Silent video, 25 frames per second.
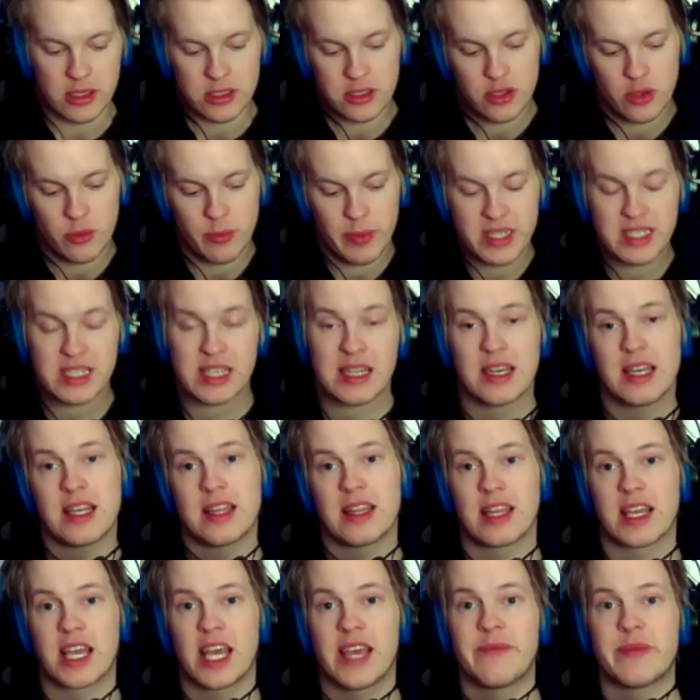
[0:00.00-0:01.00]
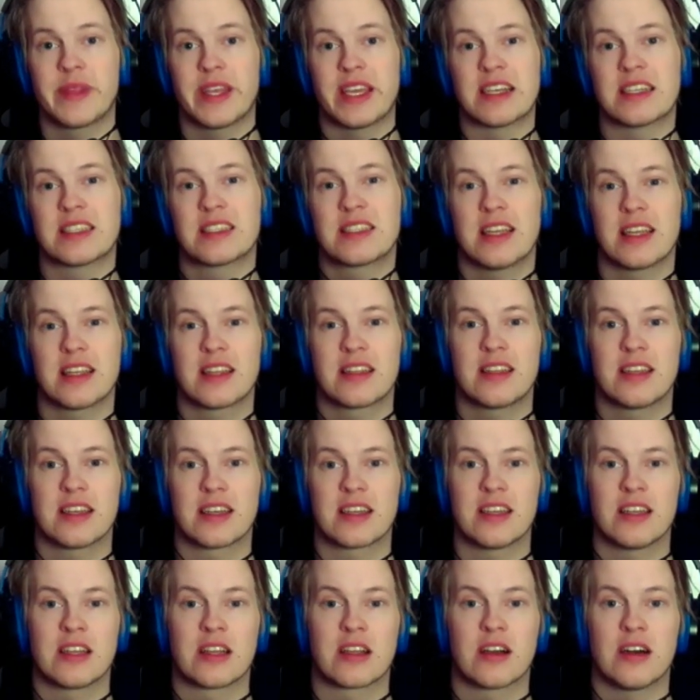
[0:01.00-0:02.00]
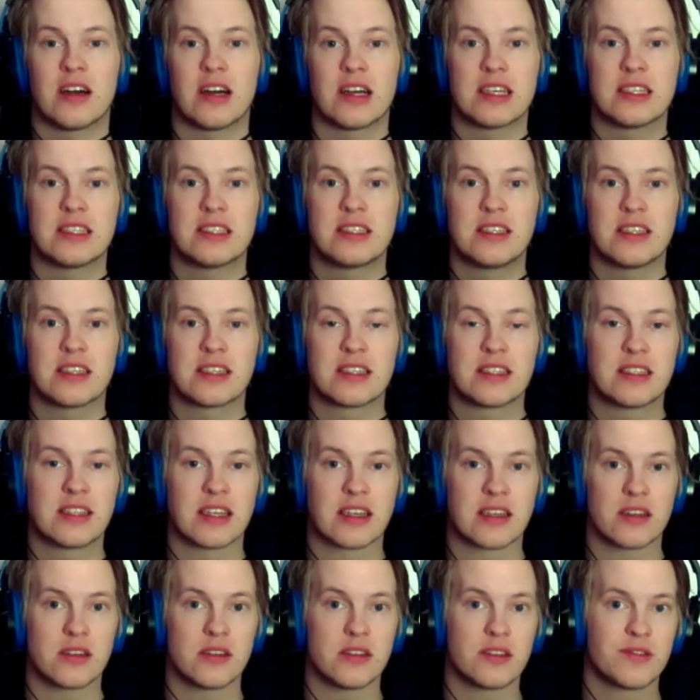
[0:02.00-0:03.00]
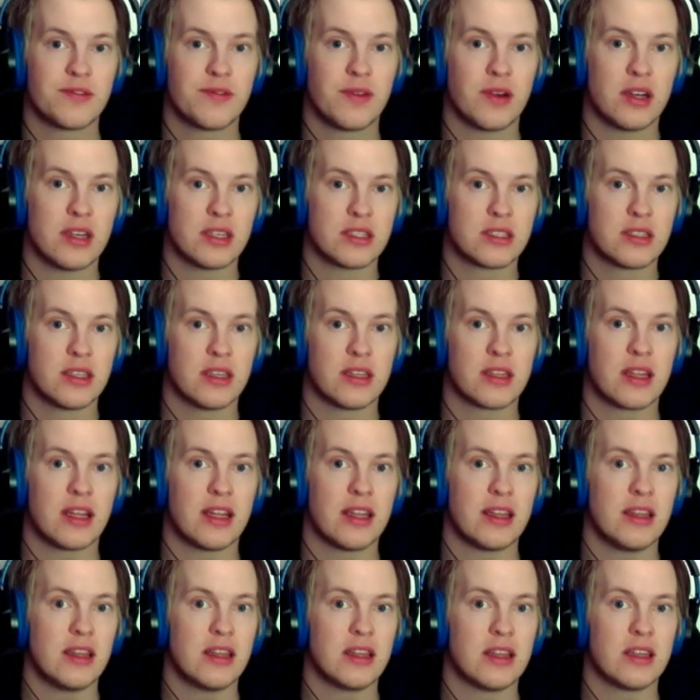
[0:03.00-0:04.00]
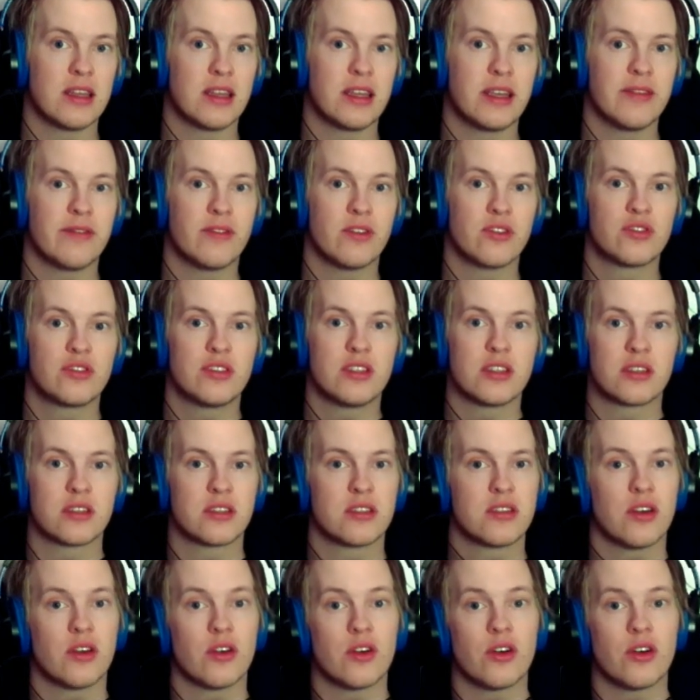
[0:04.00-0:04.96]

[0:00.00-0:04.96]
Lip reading: So basically the game thinks that the kit car is 6 seconds faster than the Evo 6